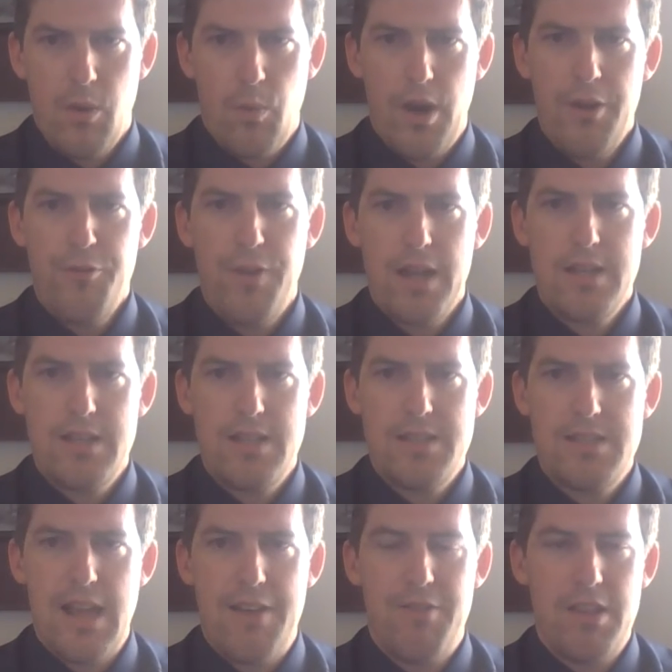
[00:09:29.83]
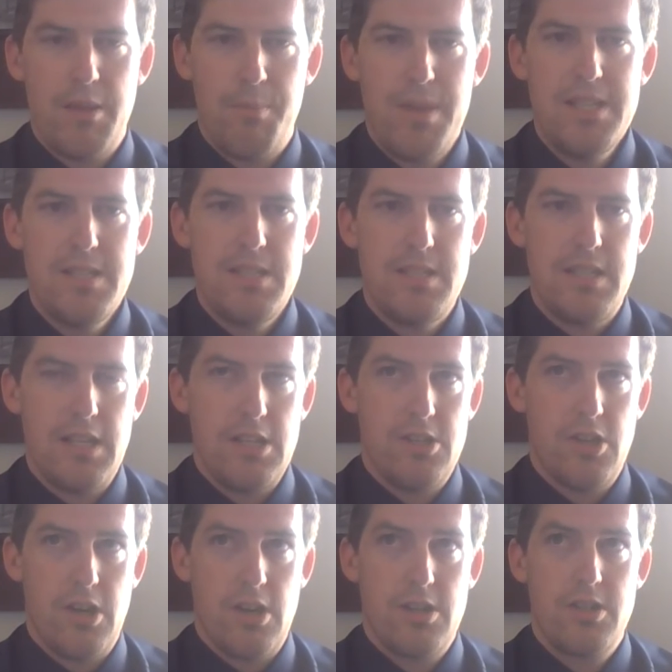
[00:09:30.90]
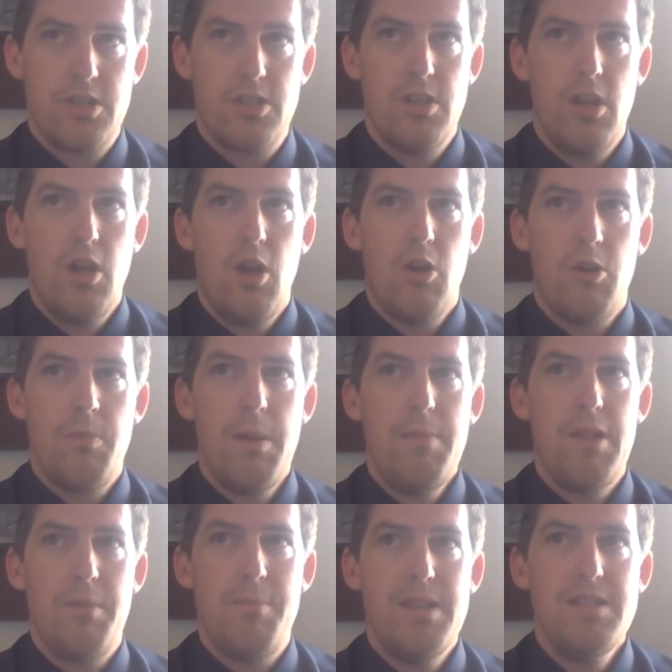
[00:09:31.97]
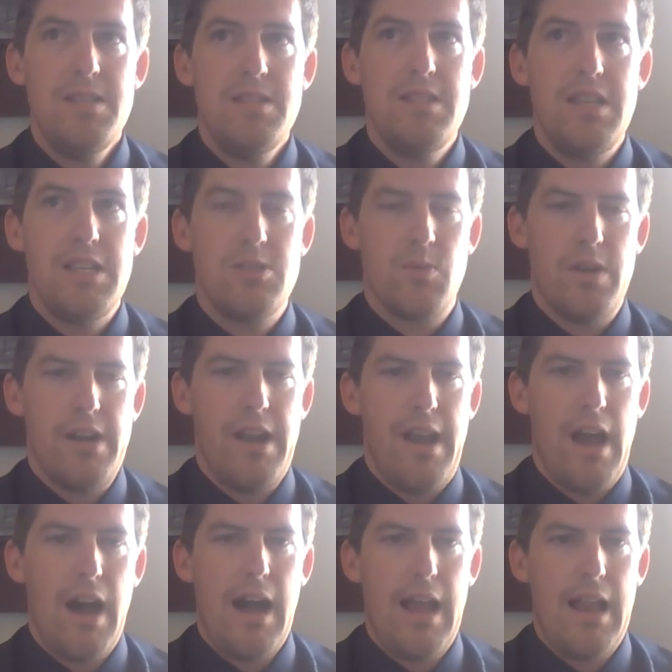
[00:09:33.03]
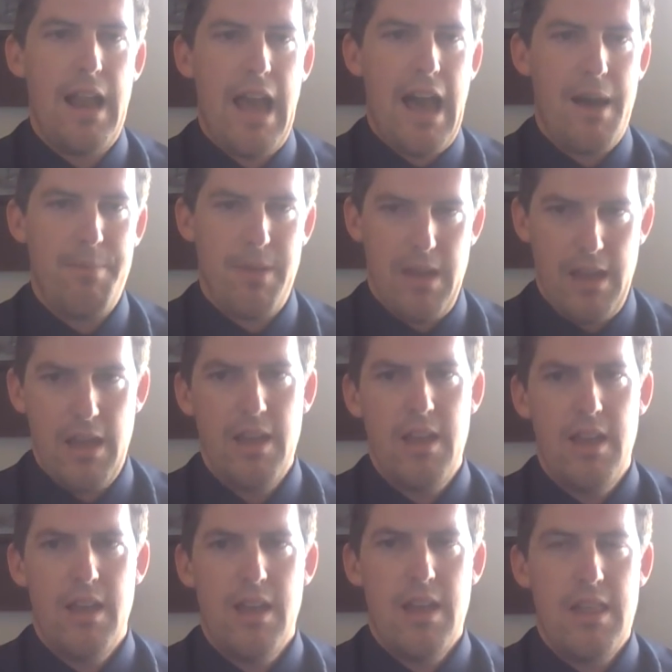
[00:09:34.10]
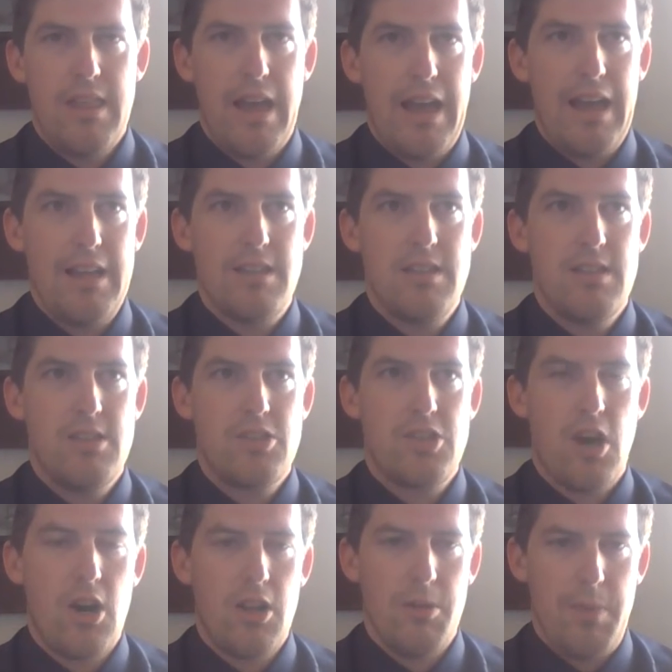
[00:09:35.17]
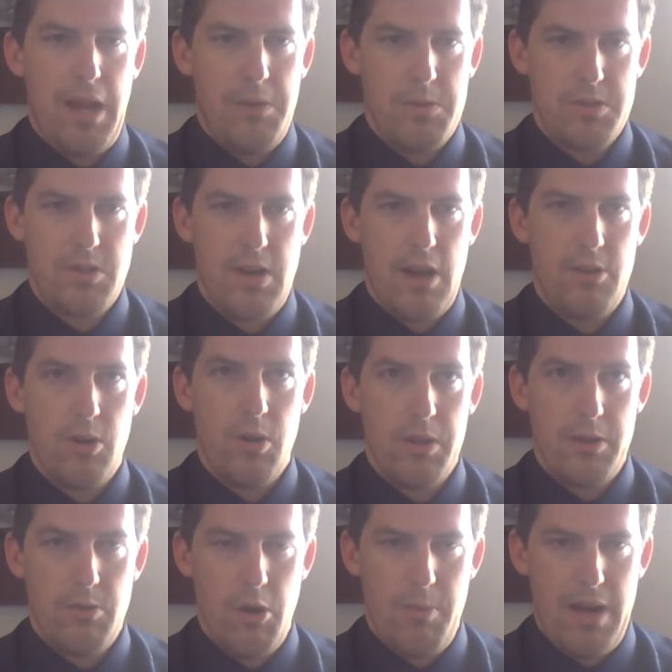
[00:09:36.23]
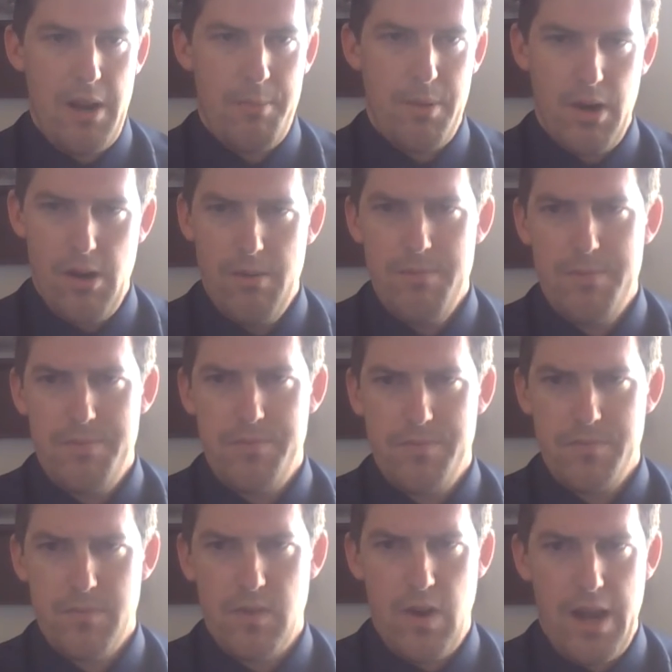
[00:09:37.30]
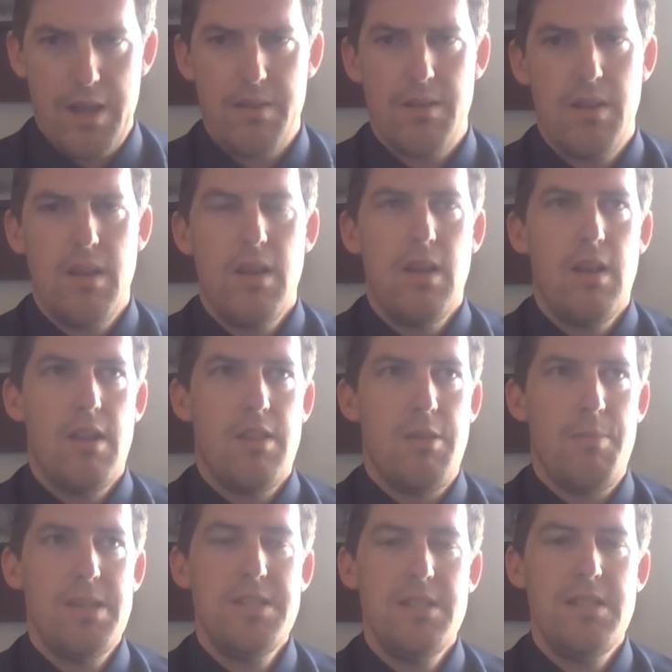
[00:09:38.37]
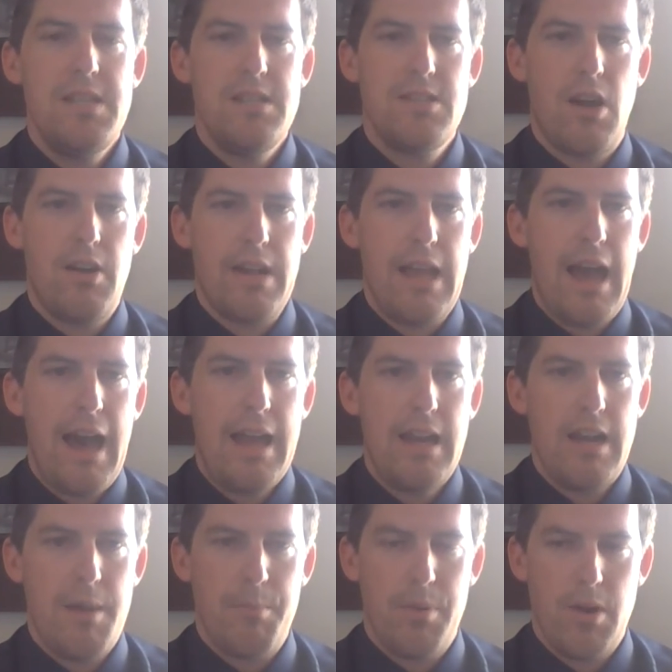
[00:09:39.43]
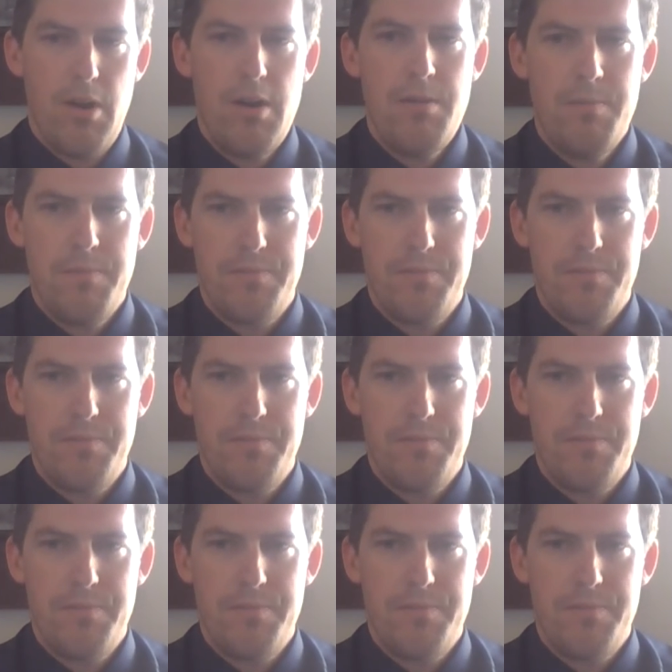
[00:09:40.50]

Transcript: What effect did this have on the Byzantine Church? Remember, the Byzantines were not happy that Charlemagne was crowned Holy Roman Emperor, right? The Byzantines already had an emperor,